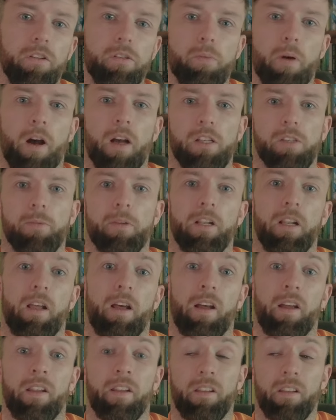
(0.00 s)
as possible
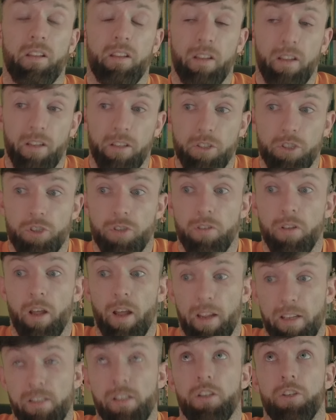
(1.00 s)
and
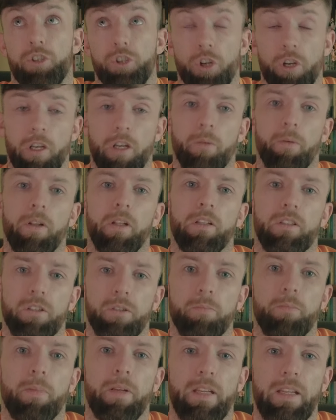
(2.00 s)
as enjoyable to
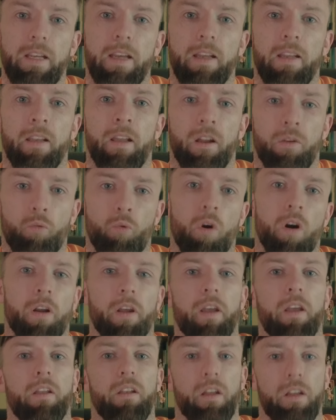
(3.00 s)
be in and
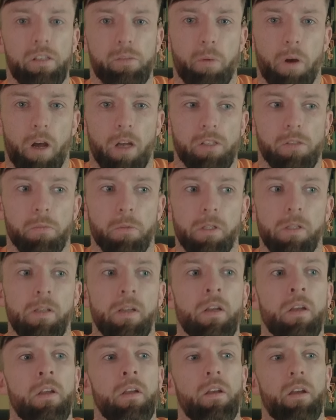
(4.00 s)
work in as possible,
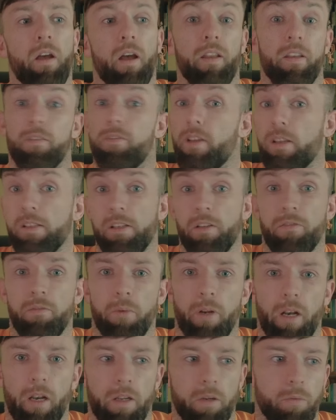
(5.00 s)
and to visit from
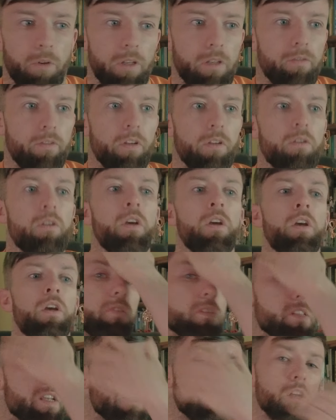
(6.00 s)
a client point of view.
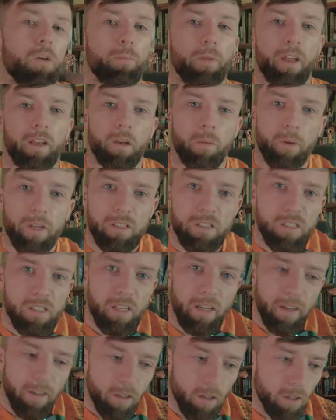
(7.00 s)
So that's the update on the business
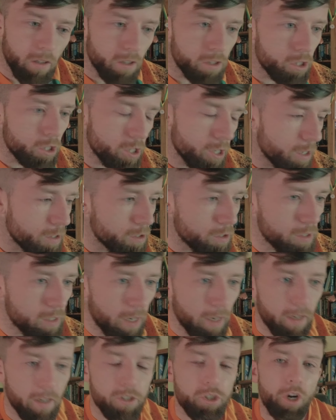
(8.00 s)
side. On the jiu-jitsu
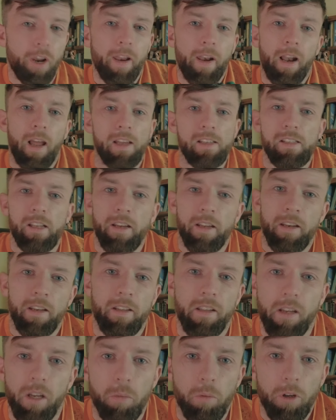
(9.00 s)
side, I trained last night, and I
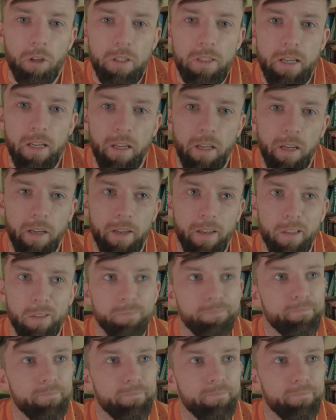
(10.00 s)
think I'm going to take